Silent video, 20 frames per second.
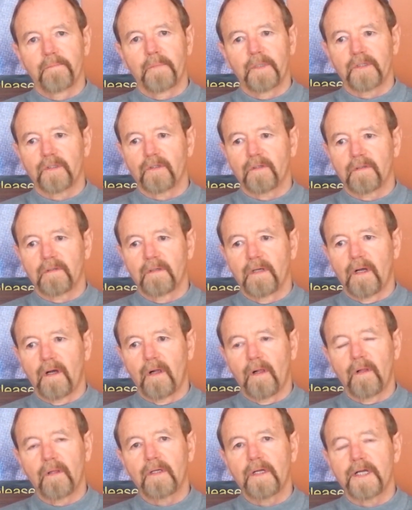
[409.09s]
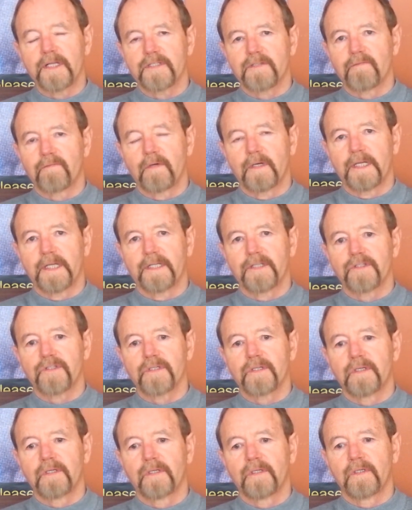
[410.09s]
But there are all kinds of
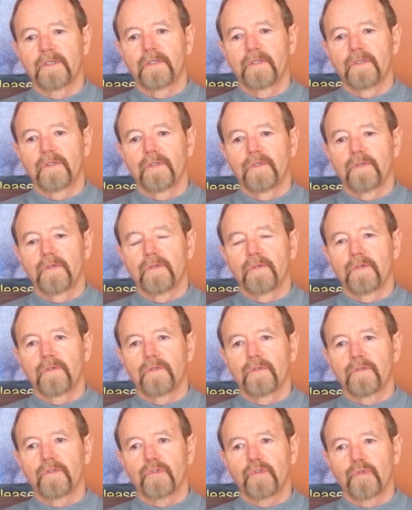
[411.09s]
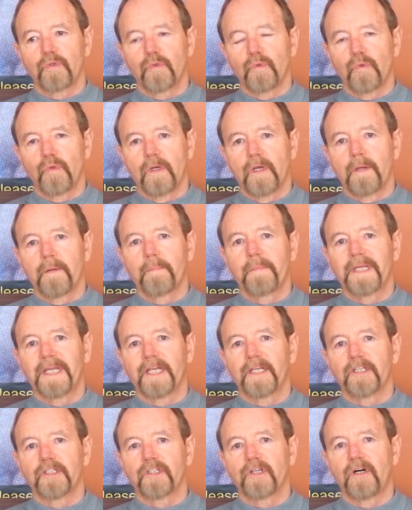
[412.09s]
ways to
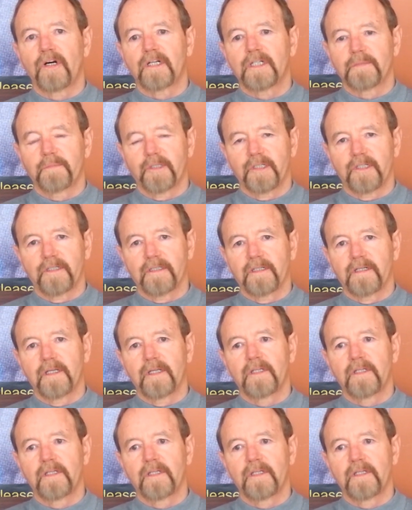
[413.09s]
begin to talk about it.